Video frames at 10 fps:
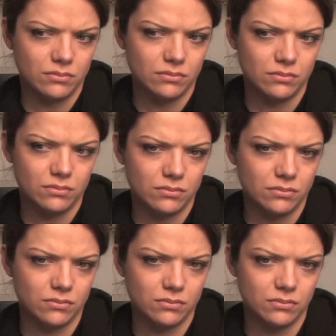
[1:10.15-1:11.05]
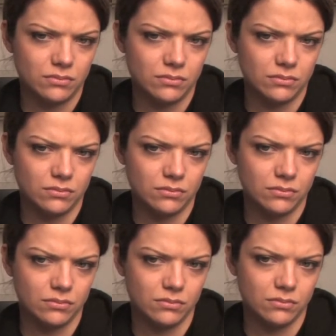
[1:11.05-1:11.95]

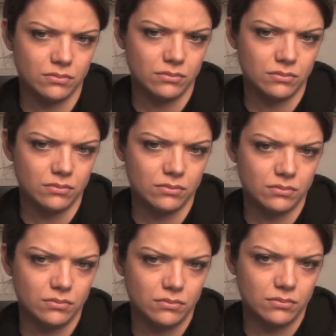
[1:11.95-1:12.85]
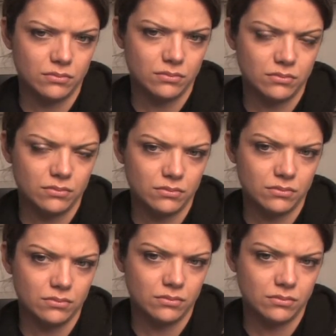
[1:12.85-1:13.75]

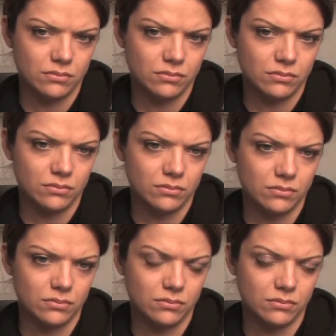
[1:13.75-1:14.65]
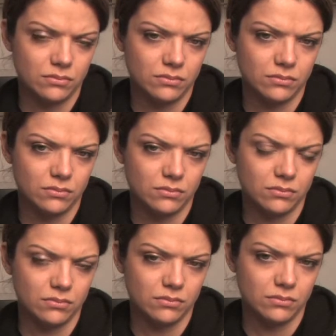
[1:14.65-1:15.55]

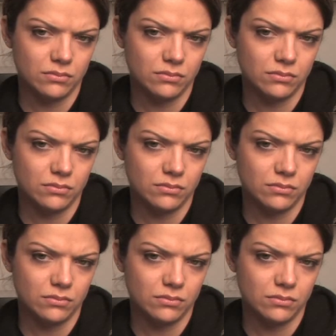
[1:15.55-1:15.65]
(silent)